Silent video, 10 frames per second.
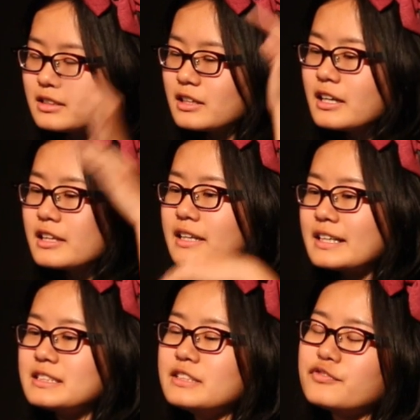a
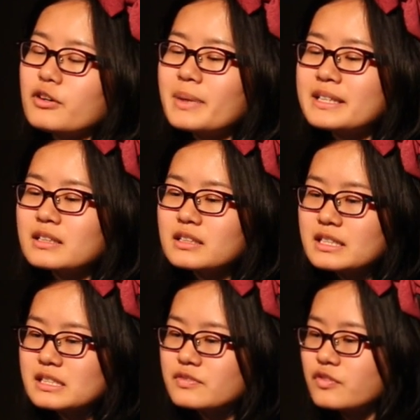nicely formatted
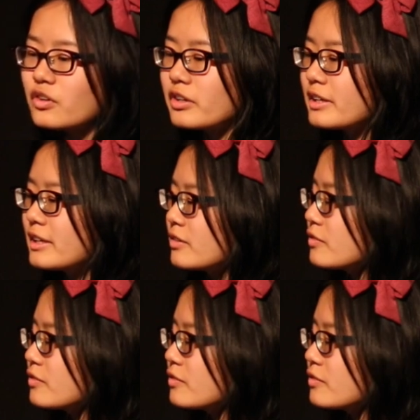list for